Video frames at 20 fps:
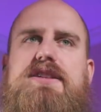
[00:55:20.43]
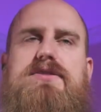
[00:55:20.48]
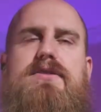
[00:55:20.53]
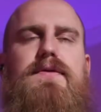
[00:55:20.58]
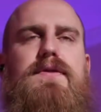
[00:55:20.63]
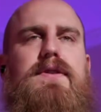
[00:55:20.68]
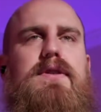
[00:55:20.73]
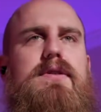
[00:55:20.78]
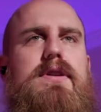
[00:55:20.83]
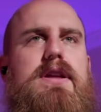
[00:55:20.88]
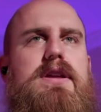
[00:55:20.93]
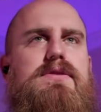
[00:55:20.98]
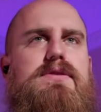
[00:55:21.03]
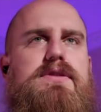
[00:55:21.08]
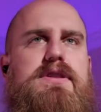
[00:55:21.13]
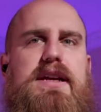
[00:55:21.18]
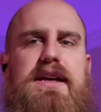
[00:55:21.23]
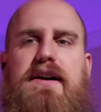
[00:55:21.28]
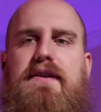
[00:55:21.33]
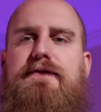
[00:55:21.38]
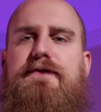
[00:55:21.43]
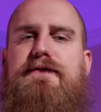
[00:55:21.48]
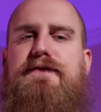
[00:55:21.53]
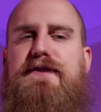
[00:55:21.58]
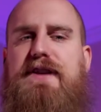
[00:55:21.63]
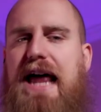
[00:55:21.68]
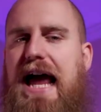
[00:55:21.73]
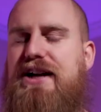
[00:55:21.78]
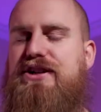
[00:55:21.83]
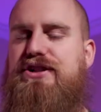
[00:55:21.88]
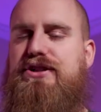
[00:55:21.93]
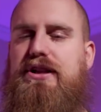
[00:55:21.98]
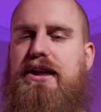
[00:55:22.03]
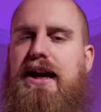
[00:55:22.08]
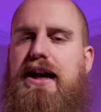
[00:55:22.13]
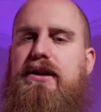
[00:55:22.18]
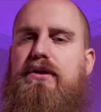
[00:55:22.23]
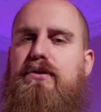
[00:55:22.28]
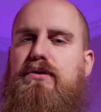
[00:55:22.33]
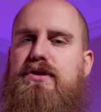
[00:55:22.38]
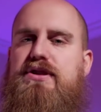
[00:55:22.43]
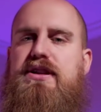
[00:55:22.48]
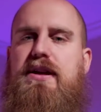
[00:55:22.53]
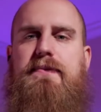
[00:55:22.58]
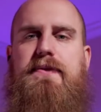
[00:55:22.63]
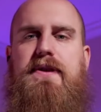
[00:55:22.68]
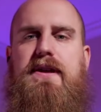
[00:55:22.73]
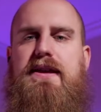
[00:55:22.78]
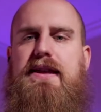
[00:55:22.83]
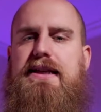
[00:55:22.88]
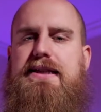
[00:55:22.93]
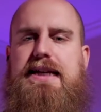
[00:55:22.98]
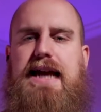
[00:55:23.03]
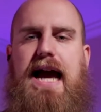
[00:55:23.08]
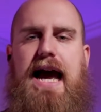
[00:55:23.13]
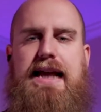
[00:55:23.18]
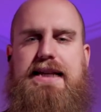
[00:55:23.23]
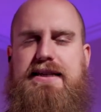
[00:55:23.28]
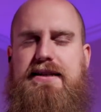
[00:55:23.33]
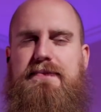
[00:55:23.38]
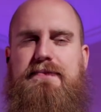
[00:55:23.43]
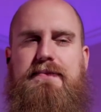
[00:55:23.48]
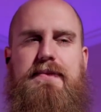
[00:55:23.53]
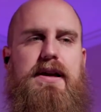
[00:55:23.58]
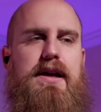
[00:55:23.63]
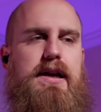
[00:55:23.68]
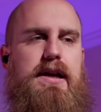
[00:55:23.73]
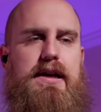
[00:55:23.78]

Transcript: So if you're to use like a flashlight or something that's got some,